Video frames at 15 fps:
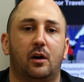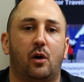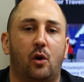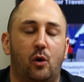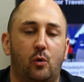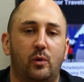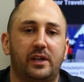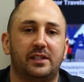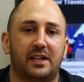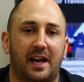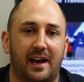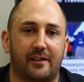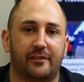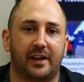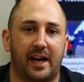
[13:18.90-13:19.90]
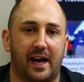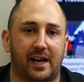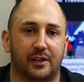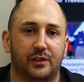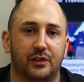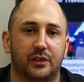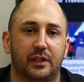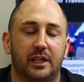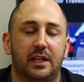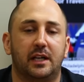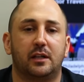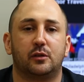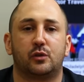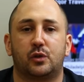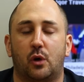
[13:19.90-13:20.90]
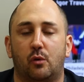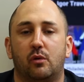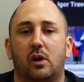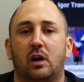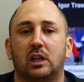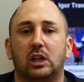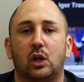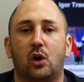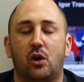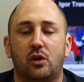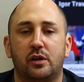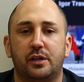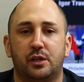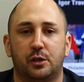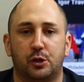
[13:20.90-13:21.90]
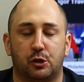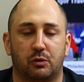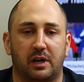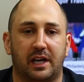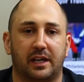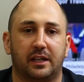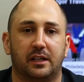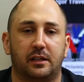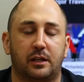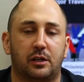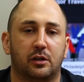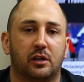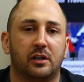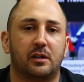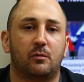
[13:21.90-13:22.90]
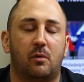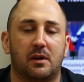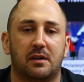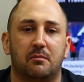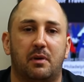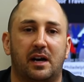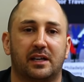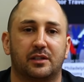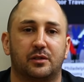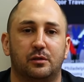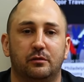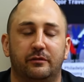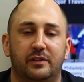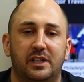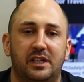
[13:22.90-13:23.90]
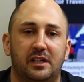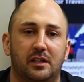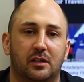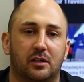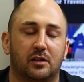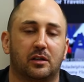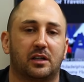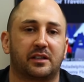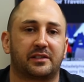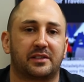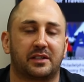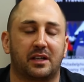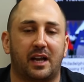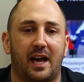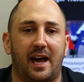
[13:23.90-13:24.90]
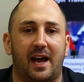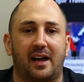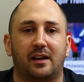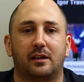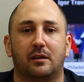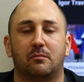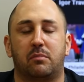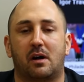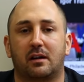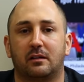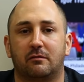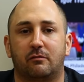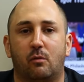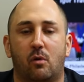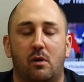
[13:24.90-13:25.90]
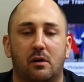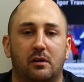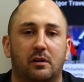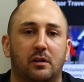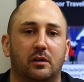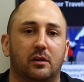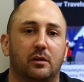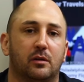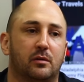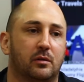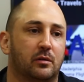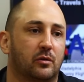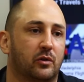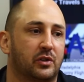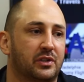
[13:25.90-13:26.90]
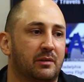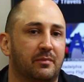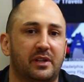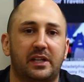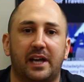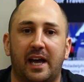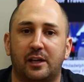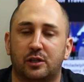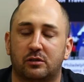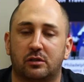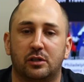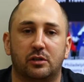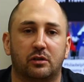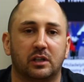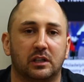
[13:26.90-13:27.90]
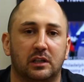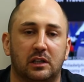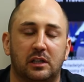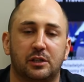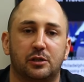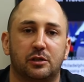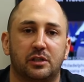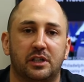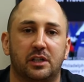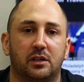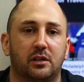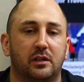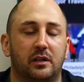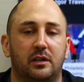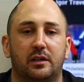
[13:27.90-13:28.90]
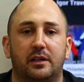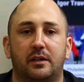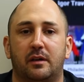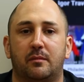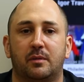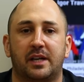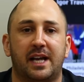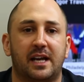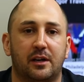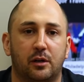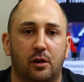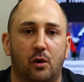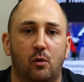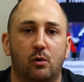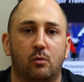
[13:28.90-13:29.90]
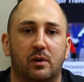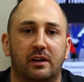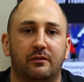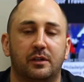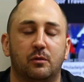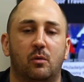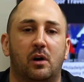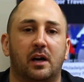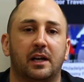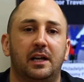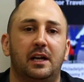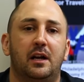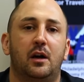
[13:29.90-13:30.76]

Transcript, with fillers: always have cash. So along your trek, you're going to want to buy a souvenir, a snack, a bottle of water, or something extra during lunch or dinner, a can of Coke, whatever you want.